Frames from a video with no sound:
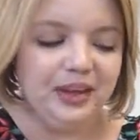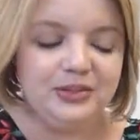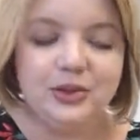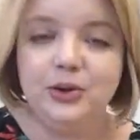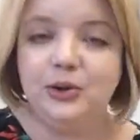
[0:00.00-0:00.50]

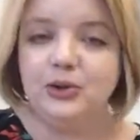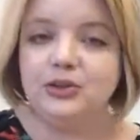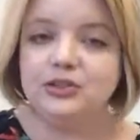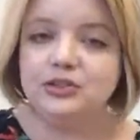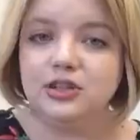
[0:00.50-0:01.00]

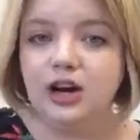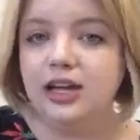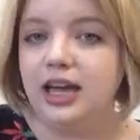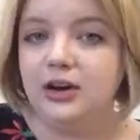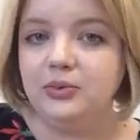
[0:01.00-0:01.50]
So
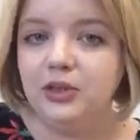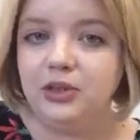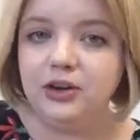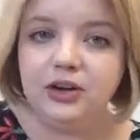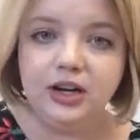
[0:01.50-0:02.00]
starting out
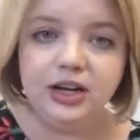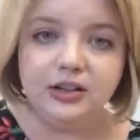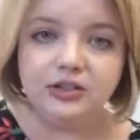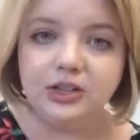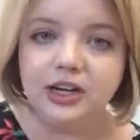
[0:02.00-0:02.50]
with your
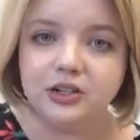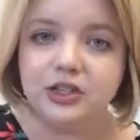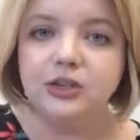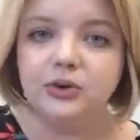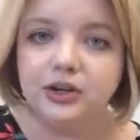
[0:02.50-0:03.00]

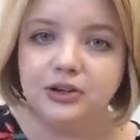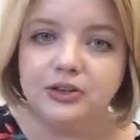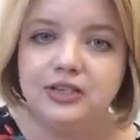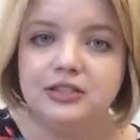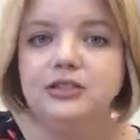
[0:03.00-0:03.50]
introduction or your
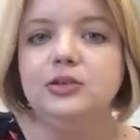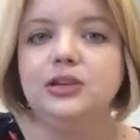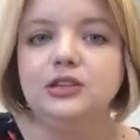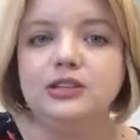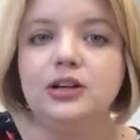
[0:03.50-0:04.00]
thesis, you
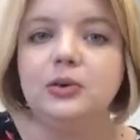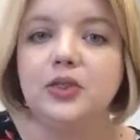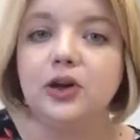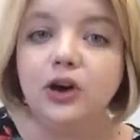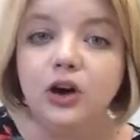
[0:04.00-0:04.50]
can start
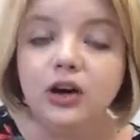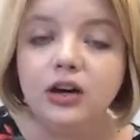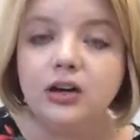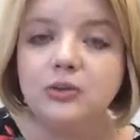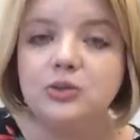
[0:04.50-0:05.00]
with a
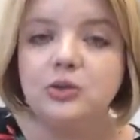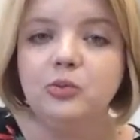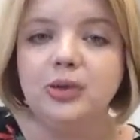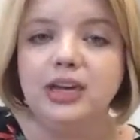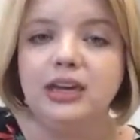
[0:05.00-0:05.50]
hook, which
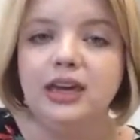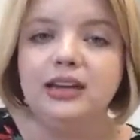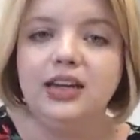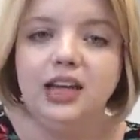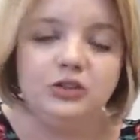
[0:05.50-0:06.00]
would be
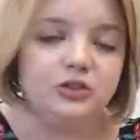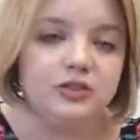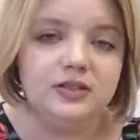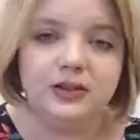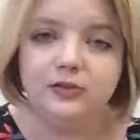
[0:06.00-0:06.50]
an
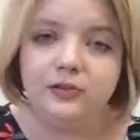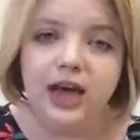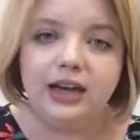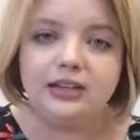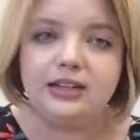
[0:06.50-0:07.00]
interesting
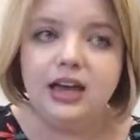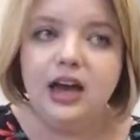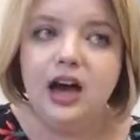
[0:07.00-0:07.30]
fact,